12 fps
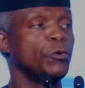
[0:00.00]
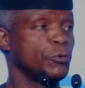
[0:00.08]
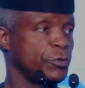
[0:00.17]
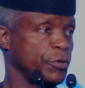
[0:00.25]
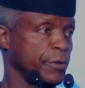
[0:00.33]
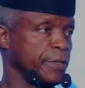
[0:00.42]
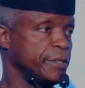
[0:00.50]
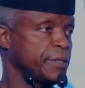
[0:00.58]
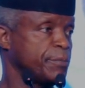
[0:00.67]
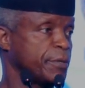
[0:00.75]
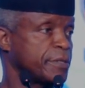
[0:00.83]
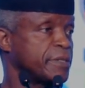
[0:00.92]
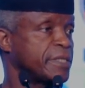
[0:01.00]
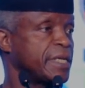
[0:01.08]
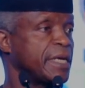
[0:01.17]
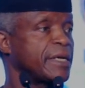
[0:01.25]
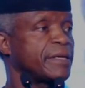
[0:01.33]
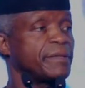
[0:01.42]
no choice but to
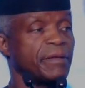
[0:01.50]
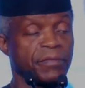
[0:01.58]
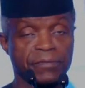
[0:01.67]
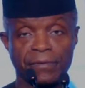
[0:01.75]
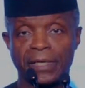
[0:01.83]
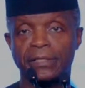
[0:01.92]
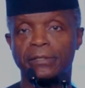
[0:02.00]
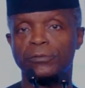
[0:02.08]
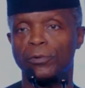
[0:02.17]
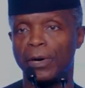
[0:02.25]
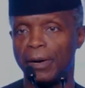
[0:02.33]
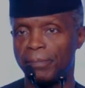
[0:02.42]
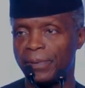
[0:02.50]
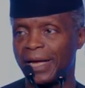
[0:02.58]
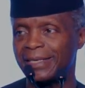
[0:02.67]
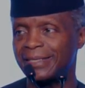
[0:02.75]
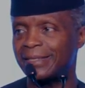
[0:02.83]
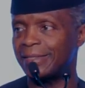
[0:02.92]
take the threat to our
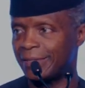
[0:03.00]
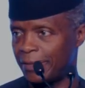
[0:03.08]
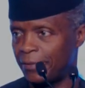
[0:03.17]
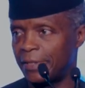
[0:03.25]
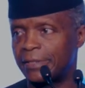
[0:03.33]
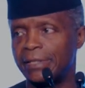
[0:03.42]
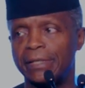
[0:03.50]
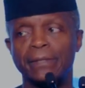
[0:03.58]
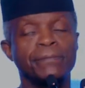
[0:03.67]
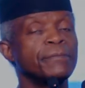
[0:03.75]
planet seriously,